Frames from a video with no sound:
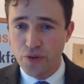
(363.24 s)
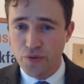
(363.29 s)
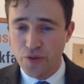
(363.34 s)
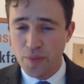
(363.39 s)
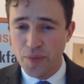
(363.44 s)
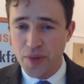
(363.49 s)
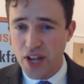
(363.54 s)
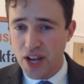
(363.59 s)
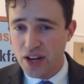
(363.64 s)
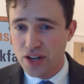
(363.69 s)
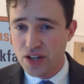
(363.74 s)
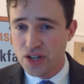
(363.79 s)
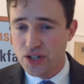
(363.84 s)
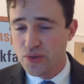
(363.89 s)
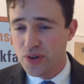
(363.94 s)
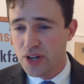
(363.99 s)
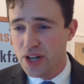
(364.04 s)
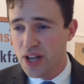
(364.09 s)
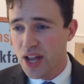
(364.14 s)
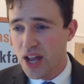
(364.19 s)
from the
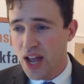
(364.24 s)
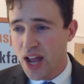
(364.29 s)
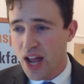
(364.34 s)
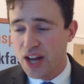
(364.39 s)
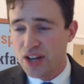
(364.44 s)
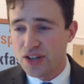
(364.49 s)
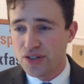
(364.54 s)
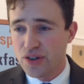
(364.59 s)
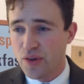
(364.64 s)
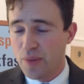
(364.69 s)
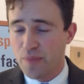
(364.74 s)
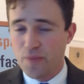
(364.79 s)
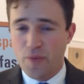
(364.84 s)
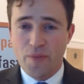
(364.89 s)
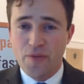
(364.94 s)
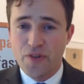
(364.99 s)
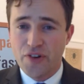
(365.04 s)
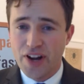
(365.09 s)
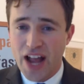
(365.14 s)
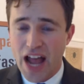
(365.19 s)
industry, and so I'm
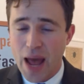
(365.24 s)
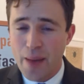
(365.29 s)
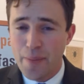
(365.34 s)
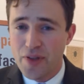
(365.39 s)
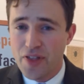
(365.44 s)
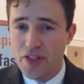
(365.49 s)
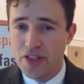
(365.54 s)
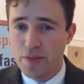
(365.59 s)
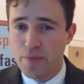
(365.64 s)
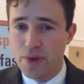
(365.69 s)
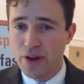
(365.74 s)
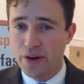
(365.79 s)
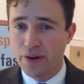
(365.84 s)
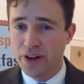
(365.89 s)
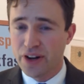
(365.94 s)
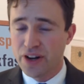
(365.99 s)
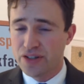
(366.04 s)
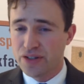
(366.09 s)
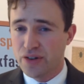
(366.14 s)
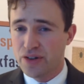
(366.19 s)
very happy that the
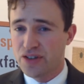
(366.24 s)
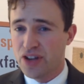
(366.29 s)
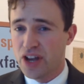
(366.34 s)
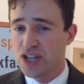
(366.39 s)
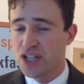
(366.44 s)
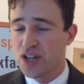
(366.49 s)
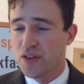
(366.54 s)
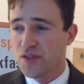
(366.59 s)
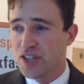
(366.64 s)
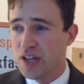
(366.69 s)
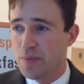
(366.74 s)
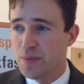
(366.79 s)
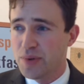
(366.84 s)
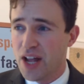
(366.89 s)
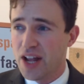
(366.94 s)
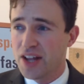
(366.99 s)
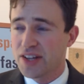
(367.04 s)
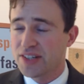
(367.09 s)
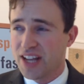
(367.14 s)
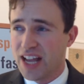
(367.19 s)
American Association of
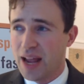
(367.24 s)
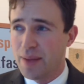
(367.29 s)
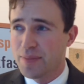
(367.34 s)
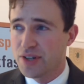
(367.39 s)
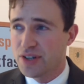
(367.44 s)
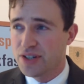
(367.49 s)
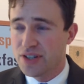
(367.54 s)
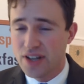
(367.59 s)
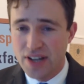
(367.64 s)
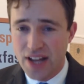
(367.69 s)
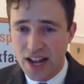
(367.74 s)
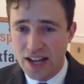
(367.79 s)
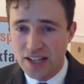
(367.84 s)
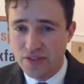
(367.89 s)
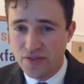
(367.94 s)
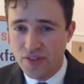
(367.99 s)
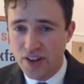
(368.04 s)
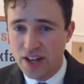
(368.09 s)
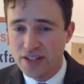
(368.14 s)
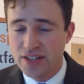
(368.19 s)
CPAs came to today's
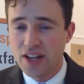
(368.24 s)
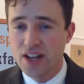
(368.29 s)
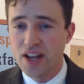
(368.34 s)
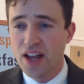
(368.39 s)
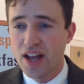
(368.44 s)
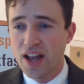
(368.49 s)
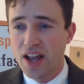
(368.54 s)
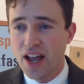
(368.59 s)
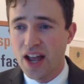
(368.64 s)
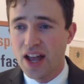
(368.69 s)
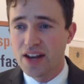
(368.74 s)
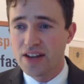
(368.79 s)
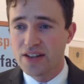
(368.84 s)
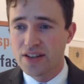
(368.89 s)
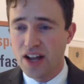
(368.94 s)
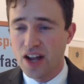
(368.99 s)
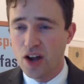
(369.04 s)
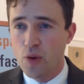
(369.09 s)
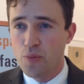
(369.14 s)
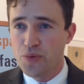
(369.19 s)
event, and
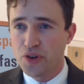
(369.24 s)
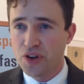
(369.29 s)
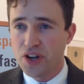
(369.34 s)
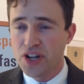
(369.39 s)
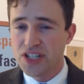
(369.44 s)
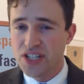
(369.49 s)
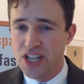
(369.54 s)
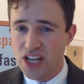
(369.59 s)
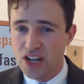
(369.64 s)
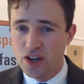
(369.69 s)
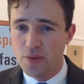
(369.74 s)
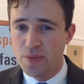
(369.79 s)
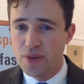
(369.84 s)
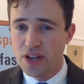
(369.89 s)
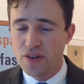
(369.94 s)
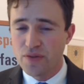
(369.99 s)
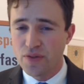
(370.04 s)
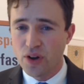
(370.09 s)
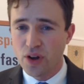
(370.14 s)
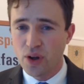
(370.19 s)
I hope they'll continue to be
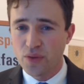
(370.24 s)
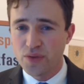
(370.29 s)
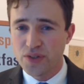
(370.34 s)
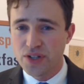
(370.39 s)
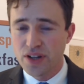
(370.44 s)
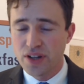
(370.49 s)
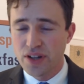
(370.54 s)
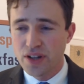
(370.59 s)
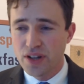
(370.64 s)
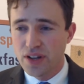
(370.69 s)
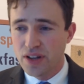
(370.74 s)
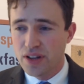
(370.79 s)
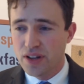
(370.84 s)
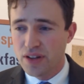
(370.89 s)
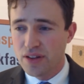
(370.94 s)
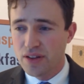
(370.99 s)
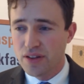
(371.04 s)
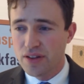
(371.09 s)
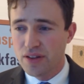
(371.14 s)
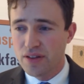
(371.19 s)
involved.
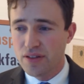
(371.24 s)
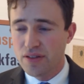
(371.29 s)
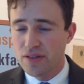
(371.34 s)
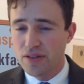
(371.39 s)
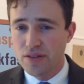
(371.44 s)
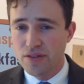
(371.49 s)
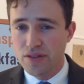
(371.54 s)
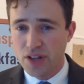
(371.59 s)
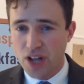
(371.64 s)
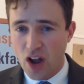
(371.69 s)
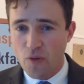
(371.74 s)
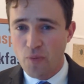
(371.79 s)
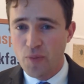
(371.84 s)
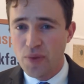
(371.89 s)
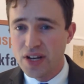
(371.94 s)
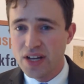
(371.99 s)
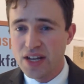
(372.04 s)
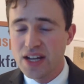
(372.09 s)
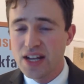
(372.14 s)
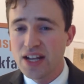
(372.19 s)
The
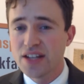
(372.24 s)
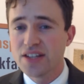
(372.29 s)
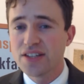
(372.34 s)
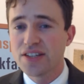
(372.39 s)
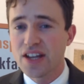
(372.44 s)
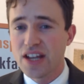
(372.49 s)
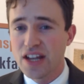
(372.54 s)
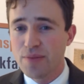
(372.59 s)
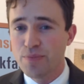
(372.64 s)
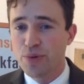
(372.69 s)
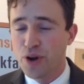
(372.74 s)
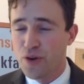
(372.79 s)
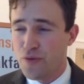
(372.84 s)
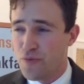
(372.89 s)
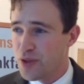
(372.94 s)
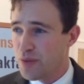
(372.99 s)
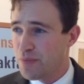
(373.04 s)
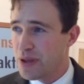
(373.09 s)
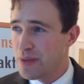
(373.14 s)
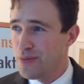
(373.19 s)
government needs input from
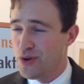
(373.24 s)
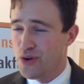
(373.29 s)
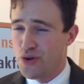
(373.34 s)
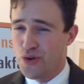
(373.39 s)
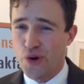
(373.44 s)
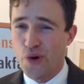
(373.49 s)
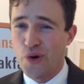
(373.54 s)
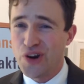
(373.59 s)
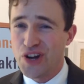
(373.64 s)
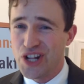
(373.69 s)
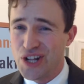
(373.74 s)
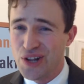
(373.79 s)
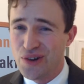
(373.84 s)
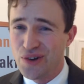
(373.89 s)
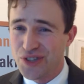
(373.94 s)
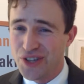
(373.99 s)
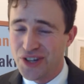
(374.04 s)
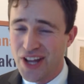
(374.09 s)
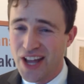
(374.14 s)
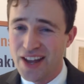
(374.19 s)
the people who are going to
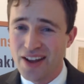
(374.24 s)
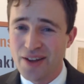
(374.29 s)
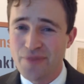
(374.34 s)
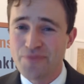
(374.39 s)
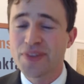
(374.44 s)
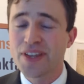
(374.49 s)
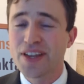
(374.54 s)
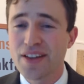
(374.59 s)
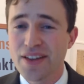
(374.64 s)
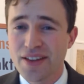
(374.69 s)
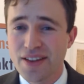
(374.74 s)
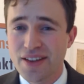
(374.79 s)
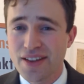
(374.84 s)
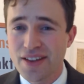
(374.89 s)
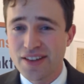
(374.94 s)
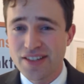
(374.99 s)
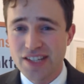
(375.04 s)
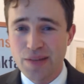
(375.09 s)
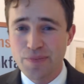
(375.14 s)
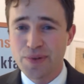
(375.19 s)
use the data.
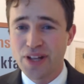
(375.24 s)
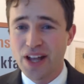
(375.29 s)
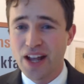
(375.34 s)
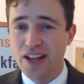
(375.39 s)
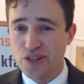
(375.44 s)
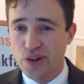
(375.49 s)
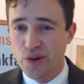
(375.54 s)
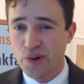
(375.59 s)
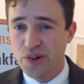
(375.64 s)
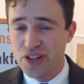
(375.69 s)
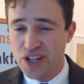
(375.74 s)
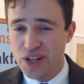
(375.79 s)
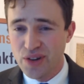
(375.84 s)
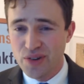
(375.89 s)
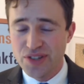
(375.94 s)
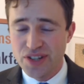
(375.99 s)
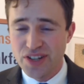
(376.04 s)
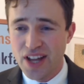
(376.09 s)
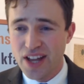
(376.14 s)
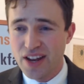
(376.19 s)
CPAs are going to
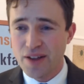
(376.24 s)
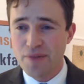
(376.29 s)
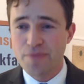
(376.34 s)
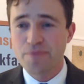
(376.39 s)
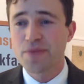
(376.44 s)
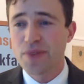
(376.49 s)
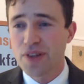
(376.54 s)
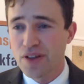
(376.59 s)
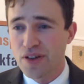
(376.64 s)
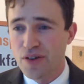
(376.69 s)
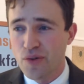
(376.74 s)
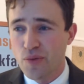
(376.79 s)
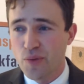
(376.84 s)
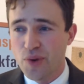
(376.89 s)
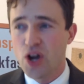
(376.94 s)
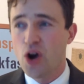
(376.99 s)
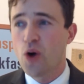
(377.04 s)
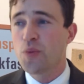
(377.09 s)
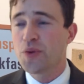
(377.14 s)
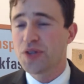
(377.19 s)
use the data. We
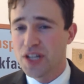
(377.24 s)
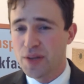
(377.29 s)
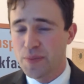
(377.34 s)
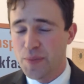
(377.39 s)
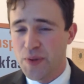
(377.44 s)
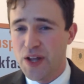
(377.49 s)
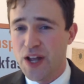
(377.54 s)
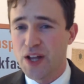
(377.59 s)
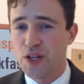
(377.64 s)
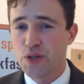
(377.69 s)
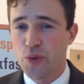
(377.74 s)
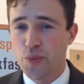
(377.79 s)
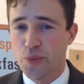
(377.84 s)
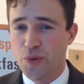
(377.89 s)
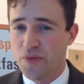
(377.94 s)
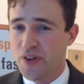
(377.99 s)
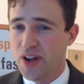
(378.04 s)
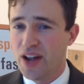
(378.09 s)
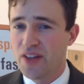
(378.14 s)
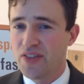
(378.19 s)
hope CPAs will
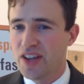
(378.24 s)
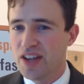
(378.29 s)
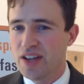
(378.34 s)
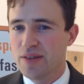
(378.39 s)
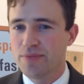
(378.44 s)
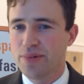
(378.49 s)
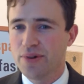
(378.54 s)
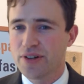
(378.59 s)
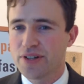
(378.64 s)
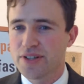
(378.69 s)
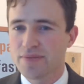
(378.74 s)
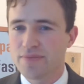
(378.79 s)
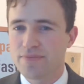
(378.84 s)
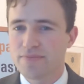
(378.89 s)
provide the input.